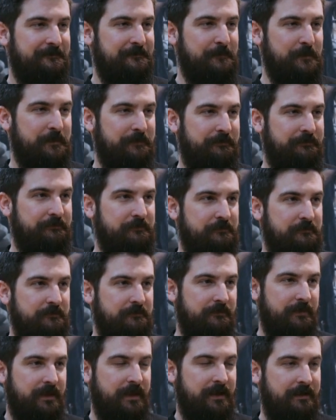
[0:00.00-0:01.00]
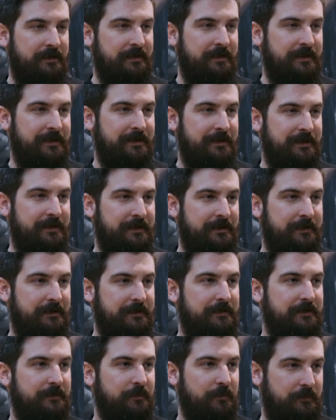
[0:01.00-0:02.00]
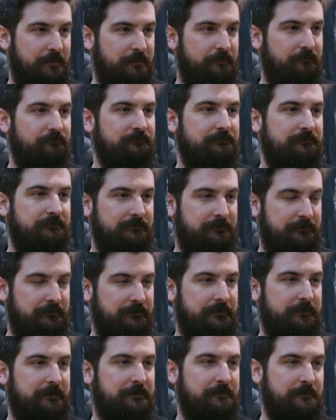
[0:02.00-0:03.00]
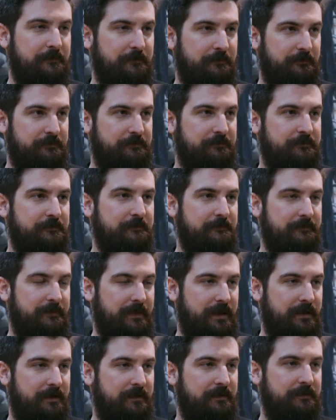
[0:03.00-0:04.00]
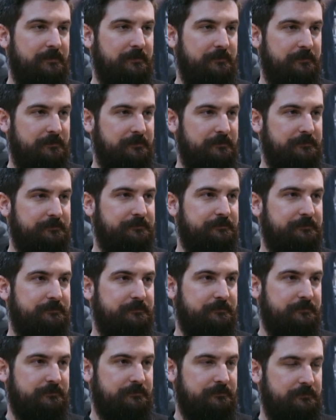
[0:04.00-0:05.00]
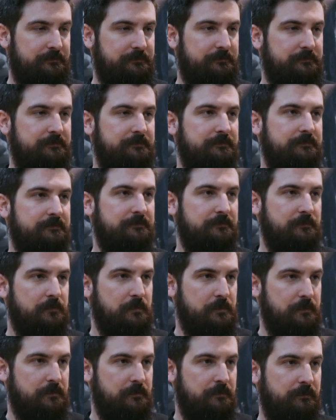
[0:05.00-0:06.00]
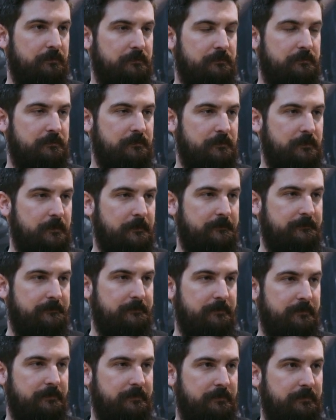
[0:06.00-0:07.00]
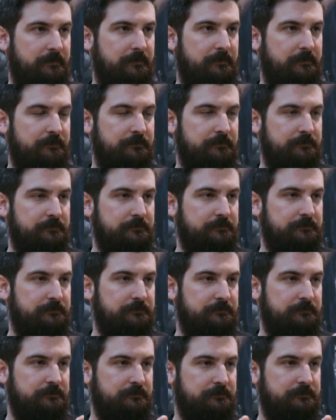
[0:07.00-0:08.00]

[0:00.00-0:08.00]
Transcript: (silent)